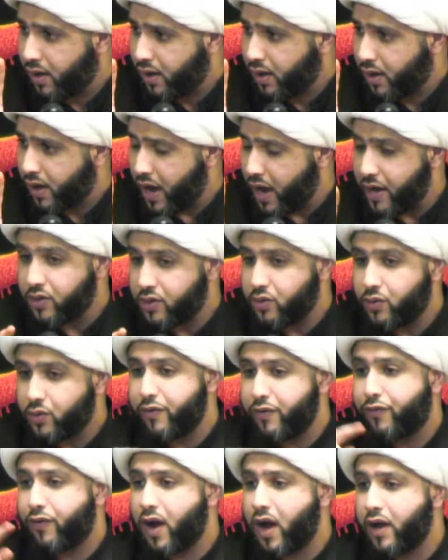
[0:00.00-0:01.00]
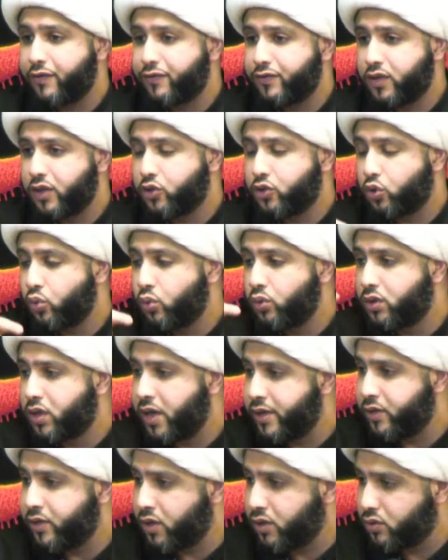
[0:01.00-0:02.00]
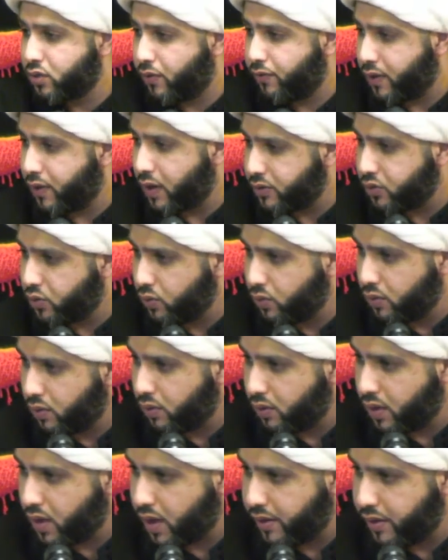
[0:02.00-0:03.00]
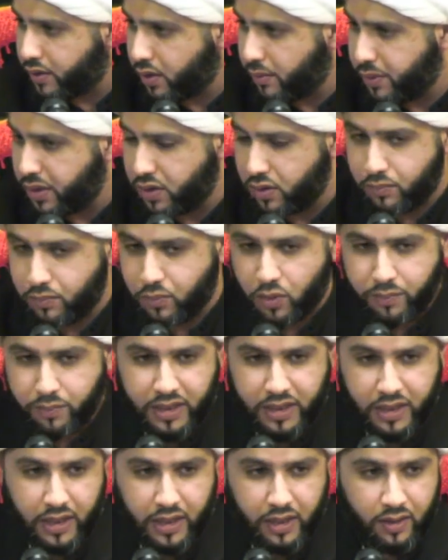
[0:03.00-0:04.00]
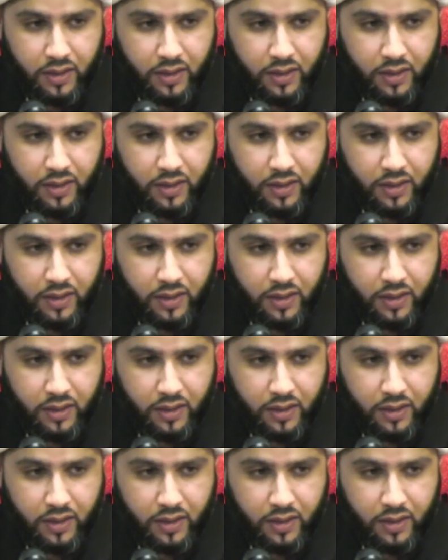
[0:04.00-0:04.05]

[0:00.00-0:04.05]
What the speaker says: and revive the true teachings of Rasulullah and Amir al-Mu'mineen.